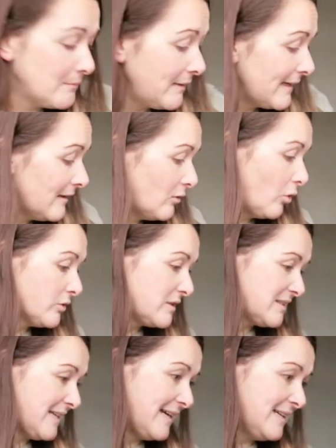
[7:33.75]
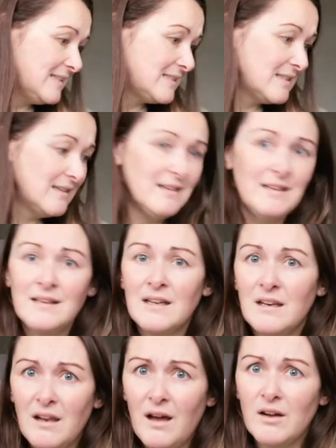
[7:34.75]
I'm like an odd size.
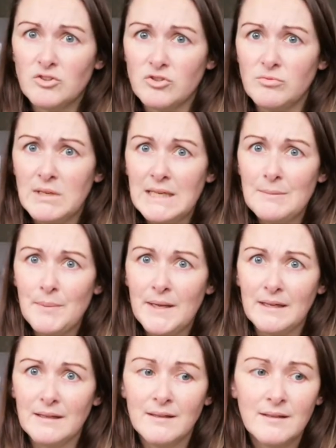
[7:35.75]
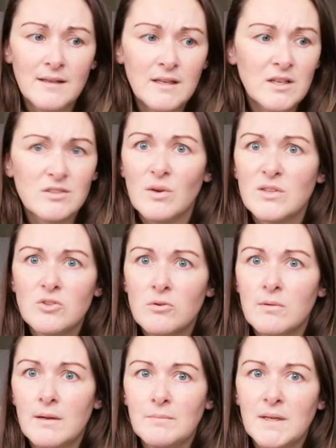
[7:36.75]
Large or really big. So I
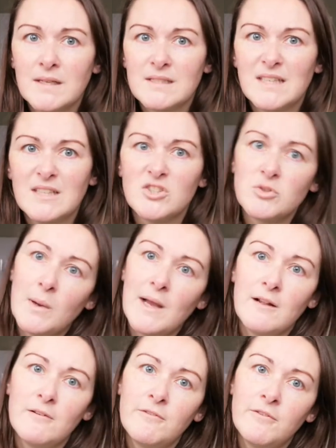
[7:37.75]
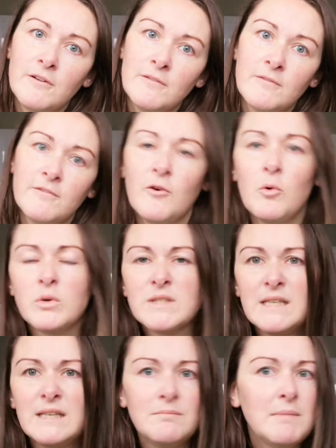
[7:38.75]
don't know, I'm like a size 12,
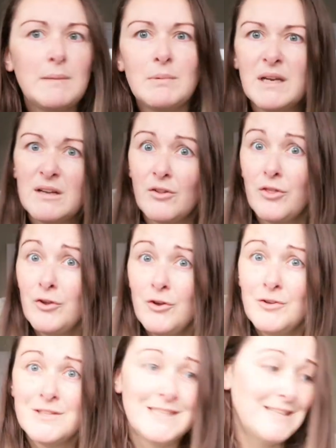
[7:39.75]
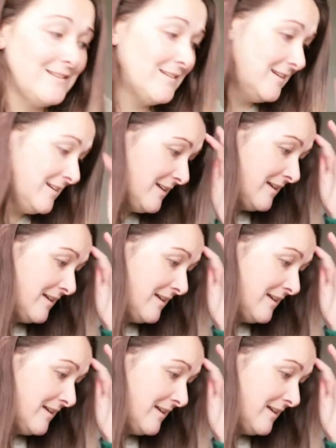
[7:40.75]
14, maybe like a 13.